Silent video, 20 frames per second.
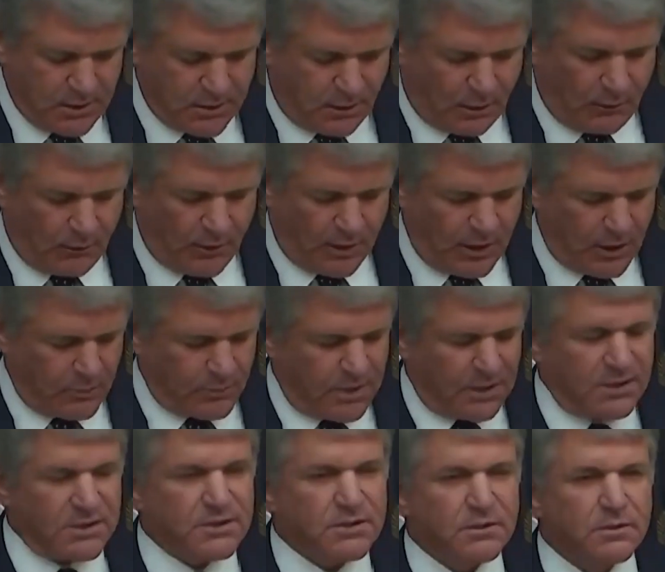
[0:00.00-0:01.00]
Our
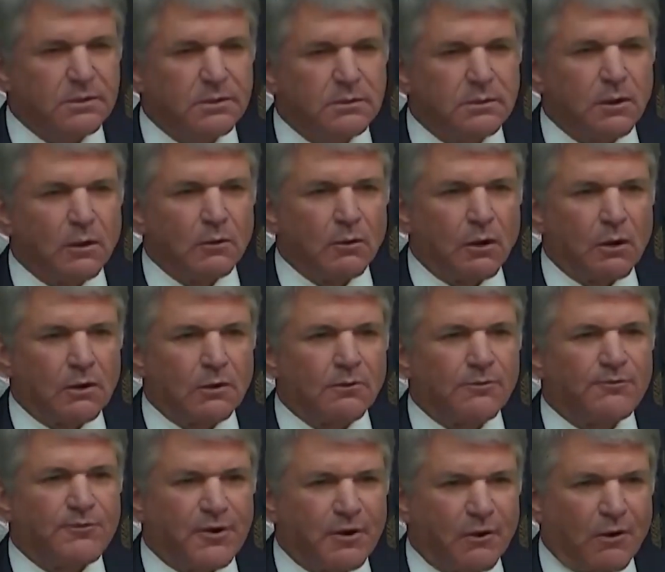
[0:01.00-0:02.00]
enemies no longer
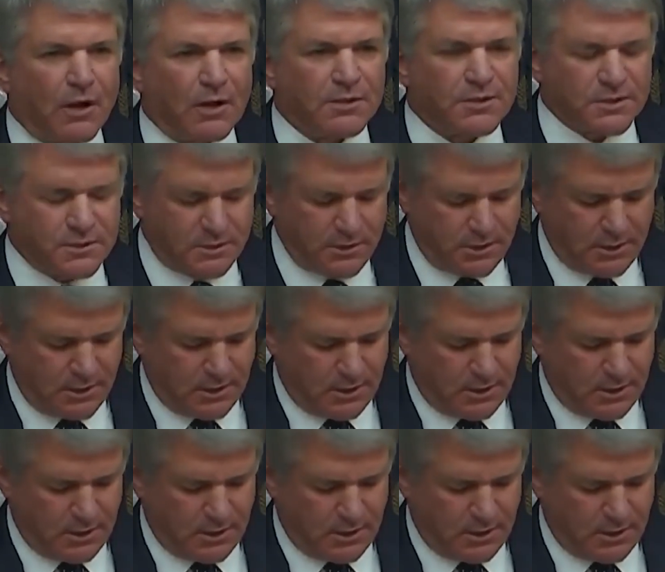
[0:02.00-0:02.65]
fear us,